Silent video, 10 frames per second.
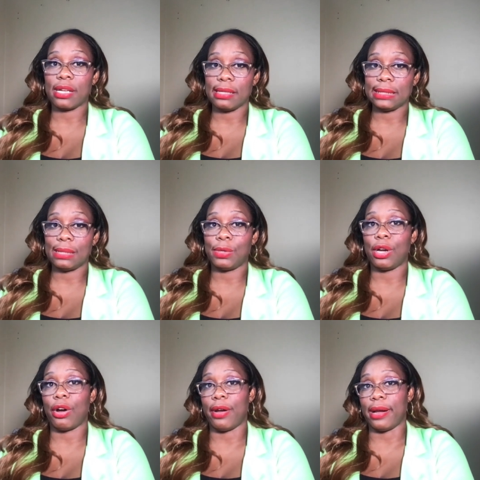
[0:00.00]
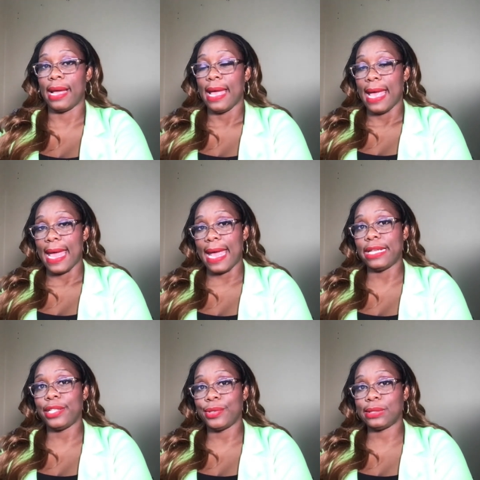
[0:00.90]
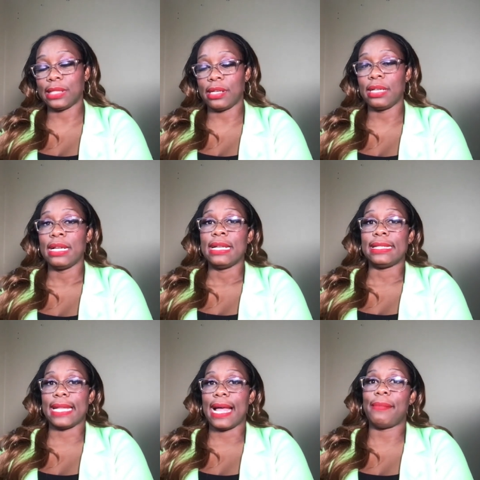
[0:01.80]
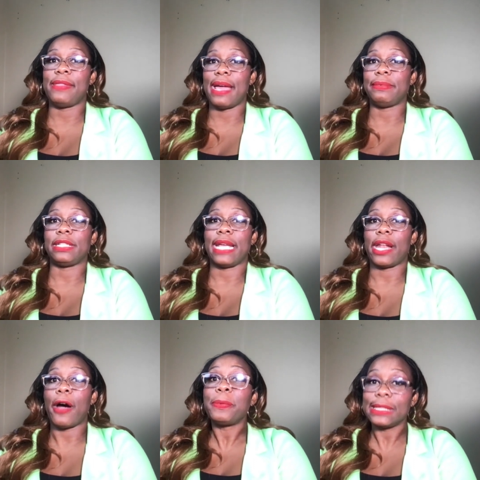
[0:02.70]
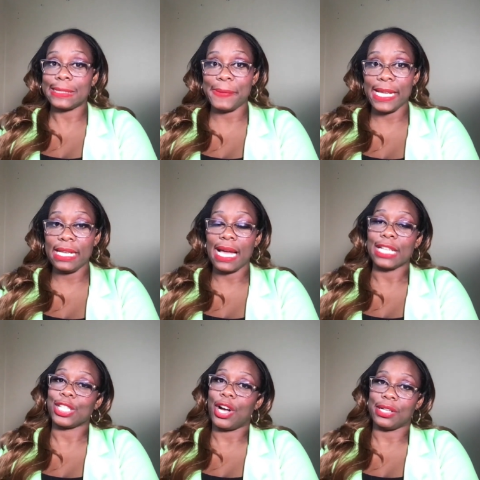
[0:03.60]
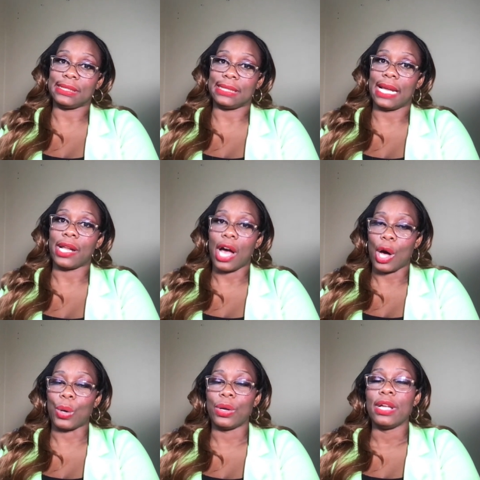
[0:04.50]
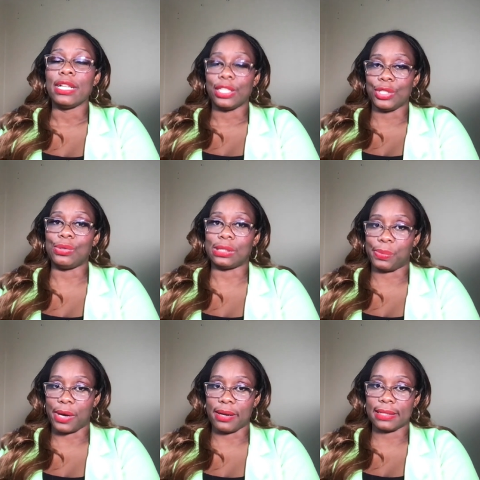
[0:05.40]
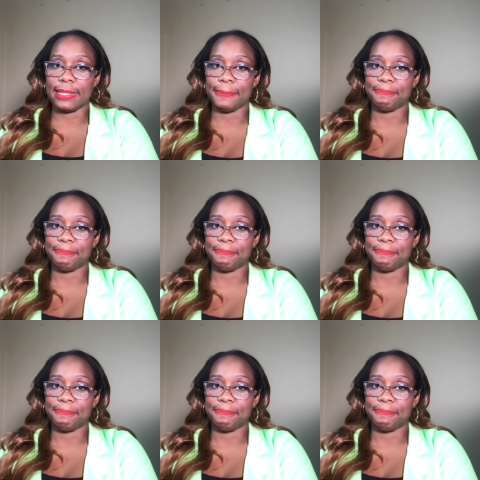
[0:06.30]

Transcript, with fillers: customer or end user to help them to get up to speed and to understand how to use the product